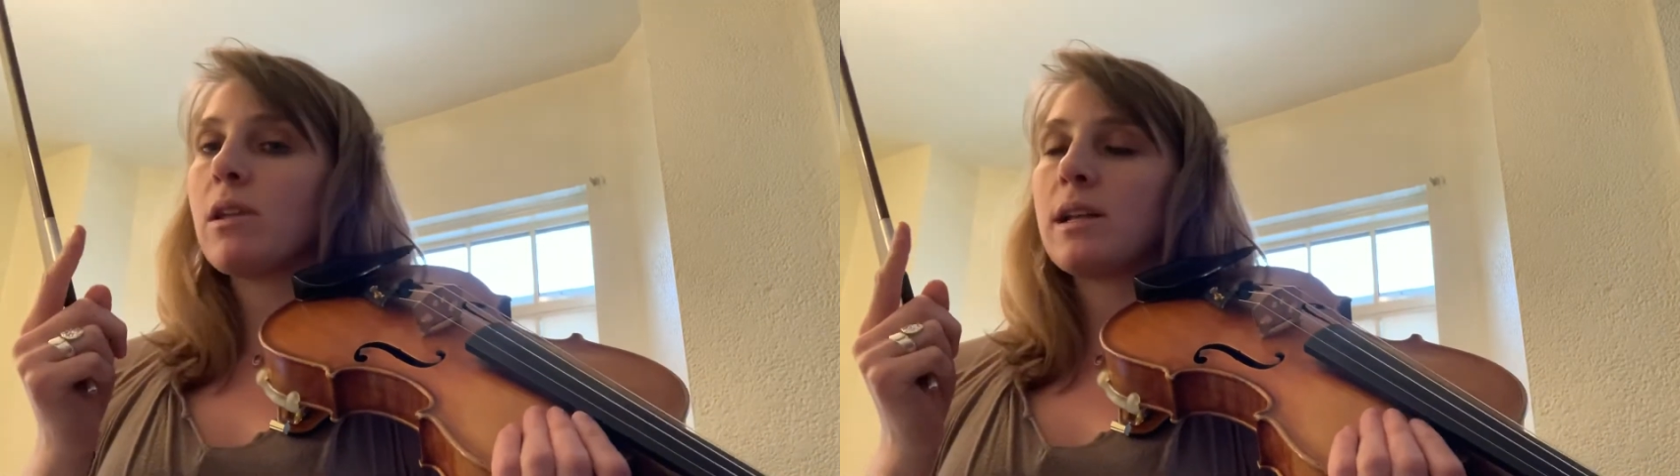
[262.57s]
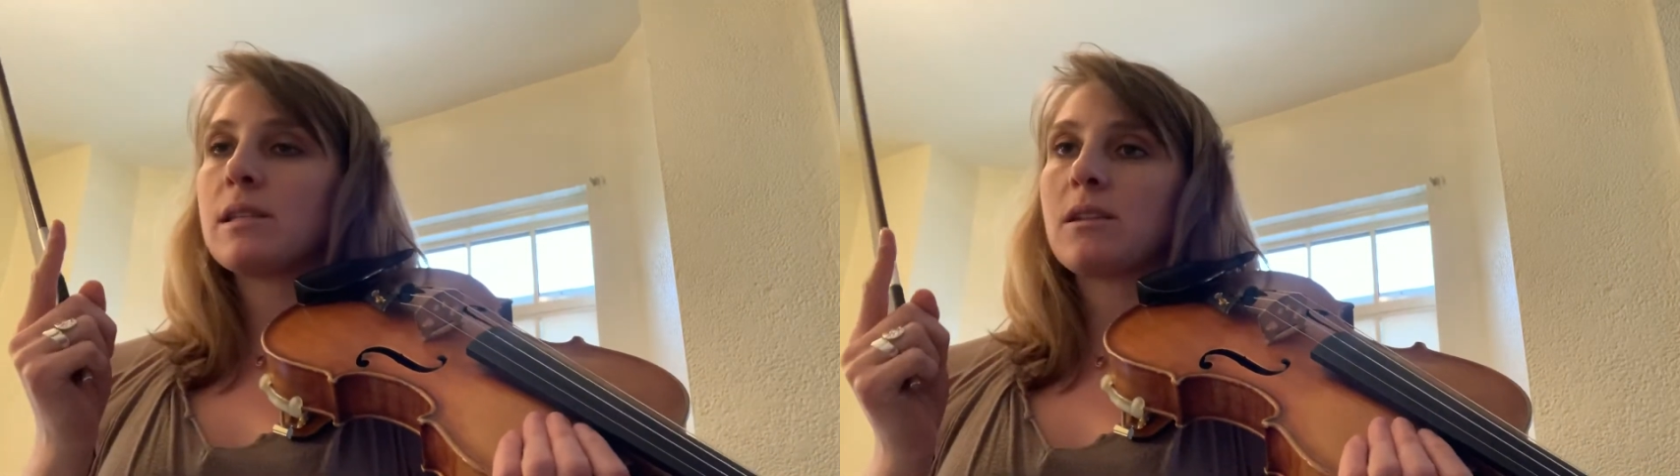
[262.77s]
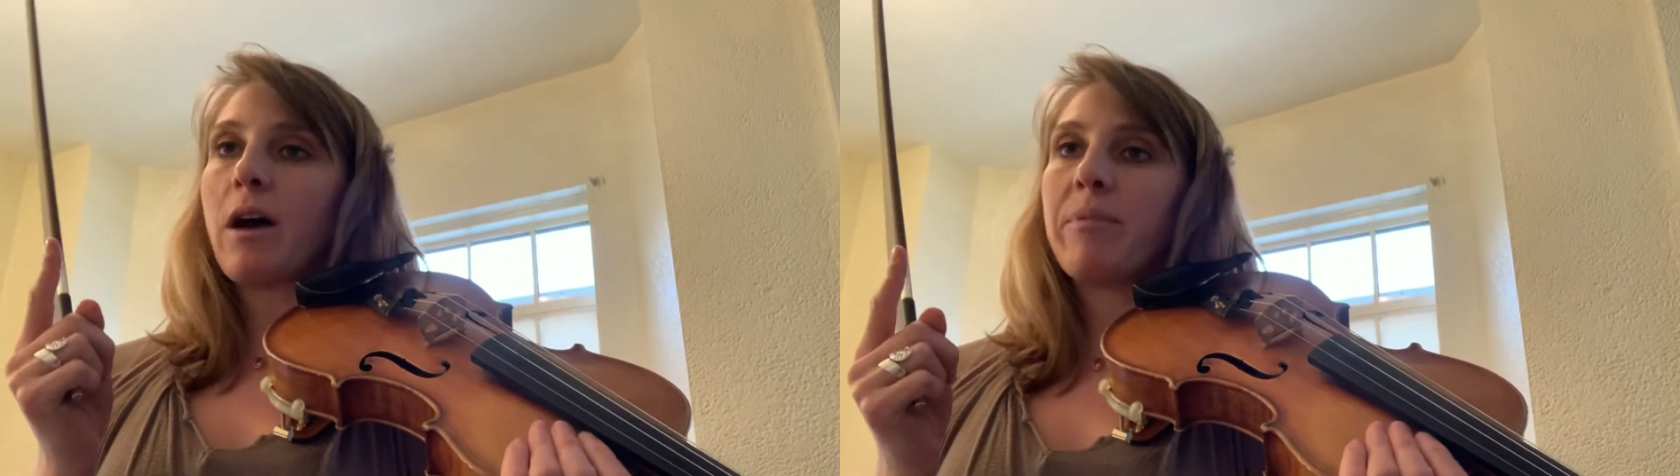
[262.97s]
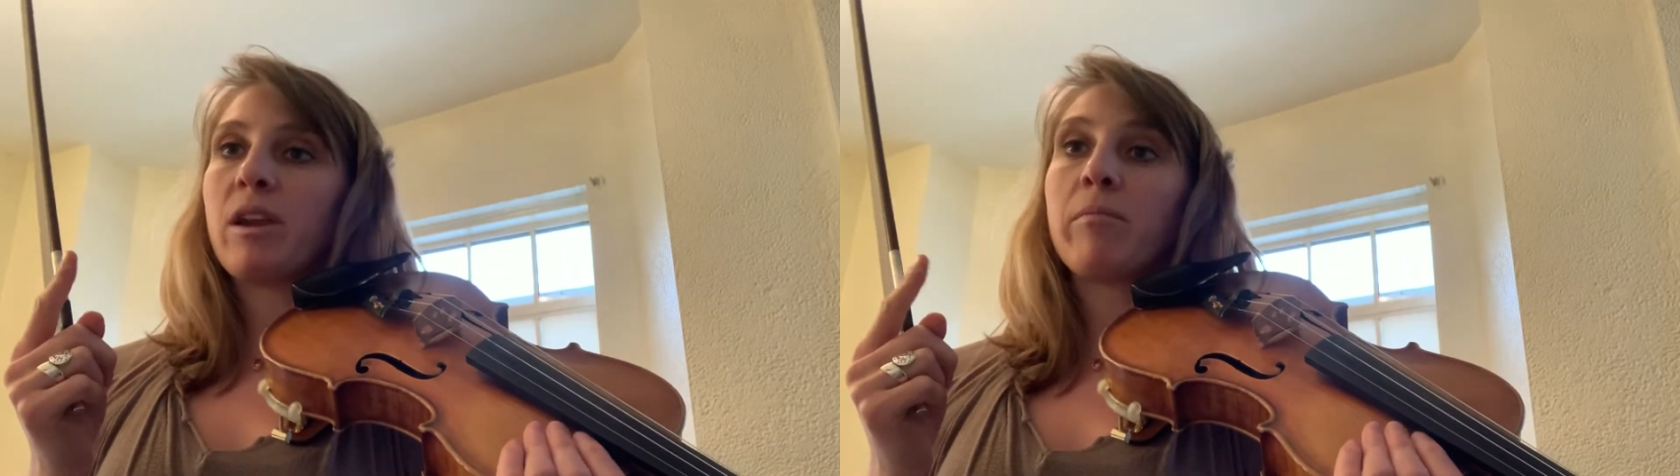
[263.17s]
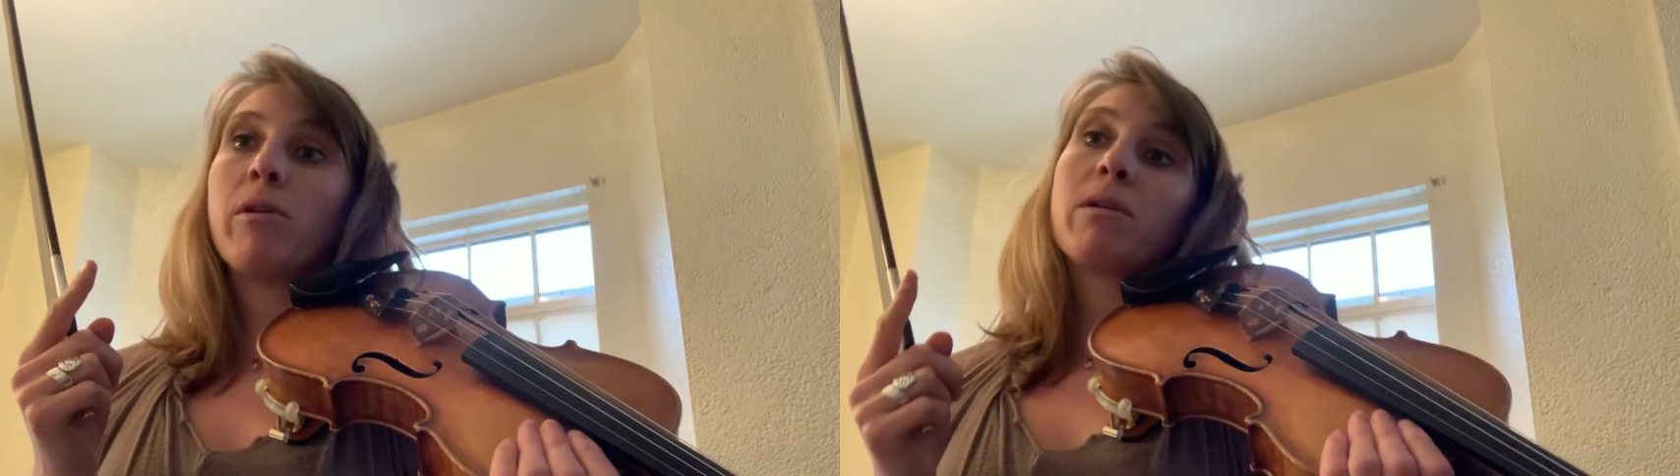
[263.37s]
not stopping
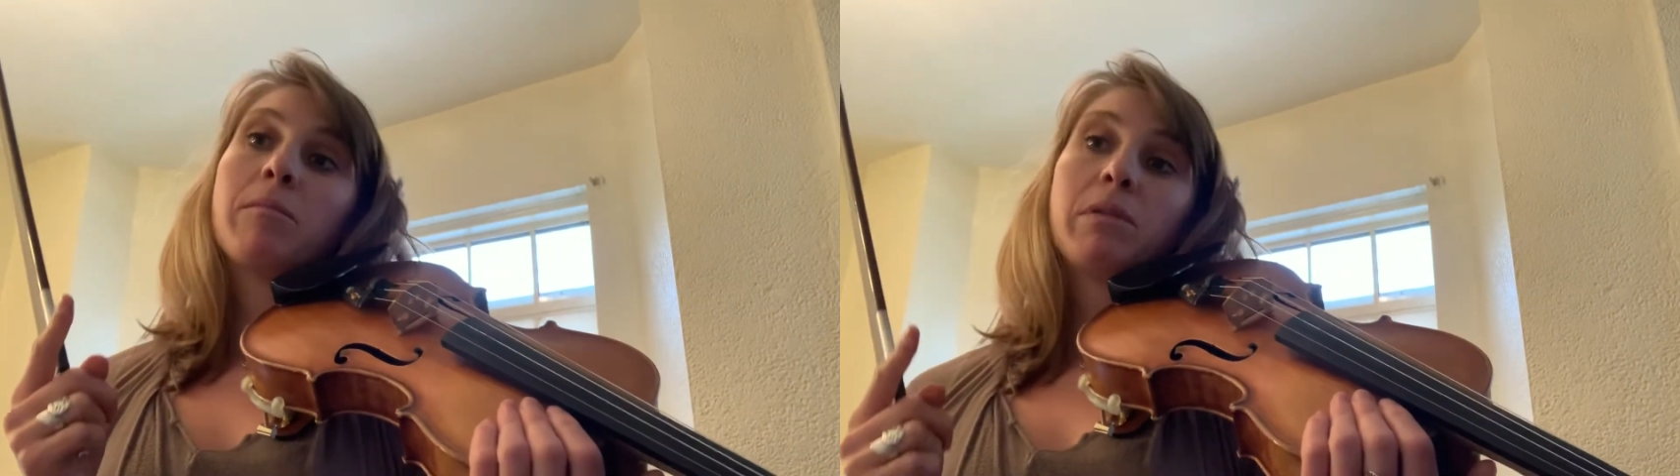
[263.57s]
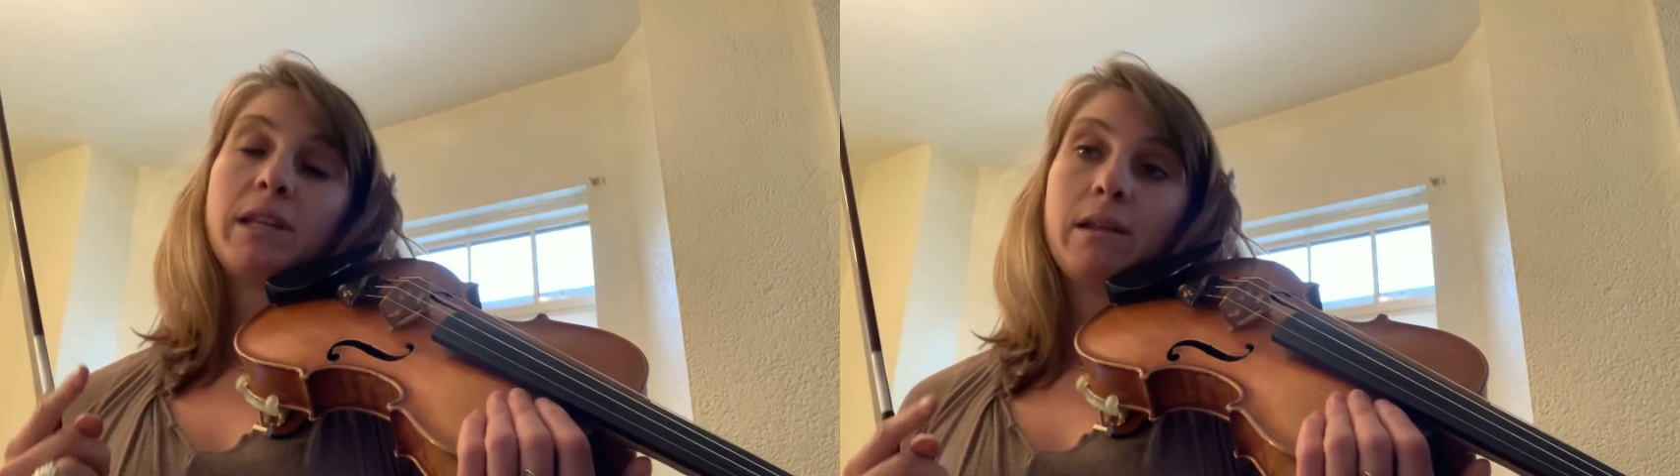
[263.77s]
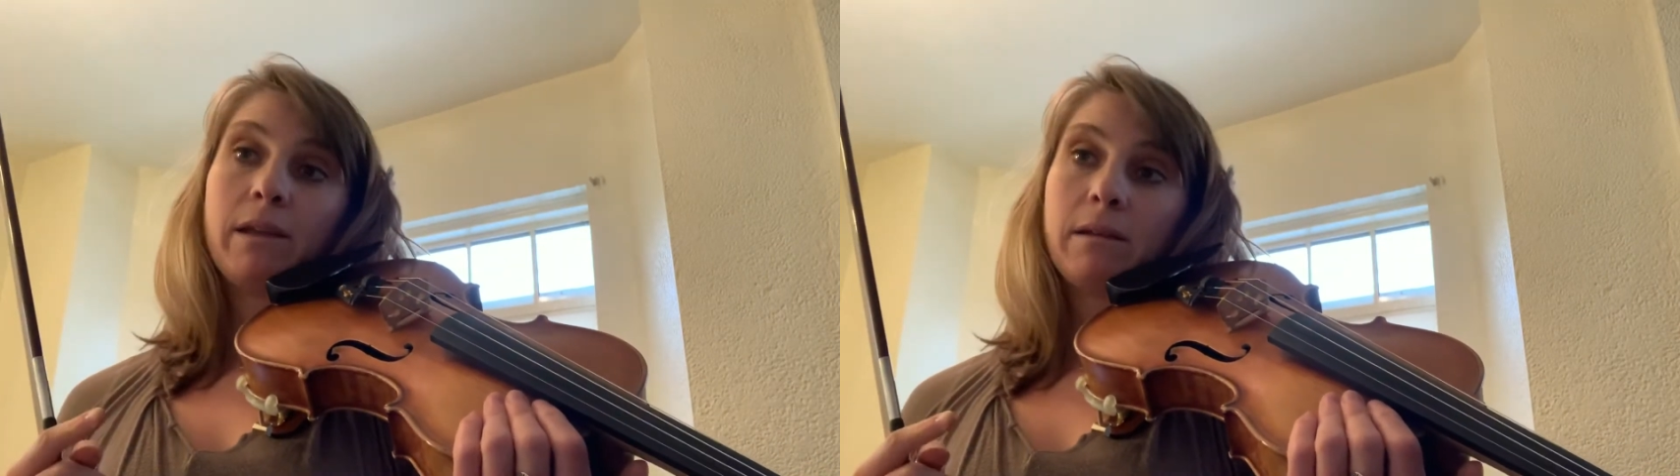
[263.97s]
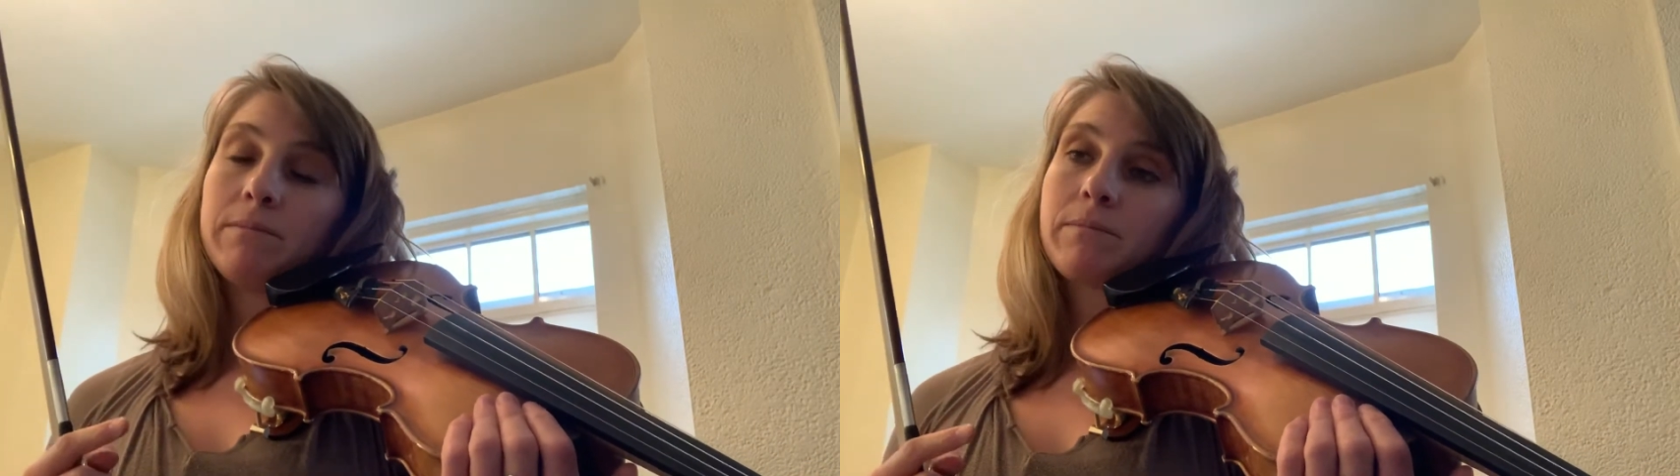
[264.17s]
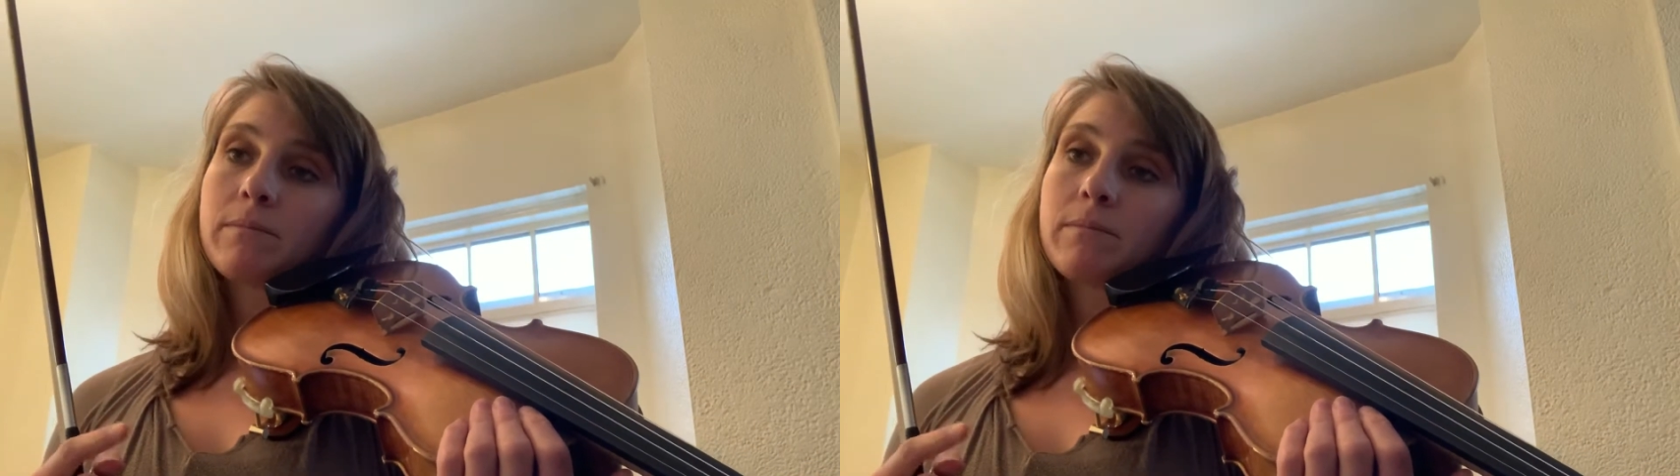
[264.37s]
your bow completely.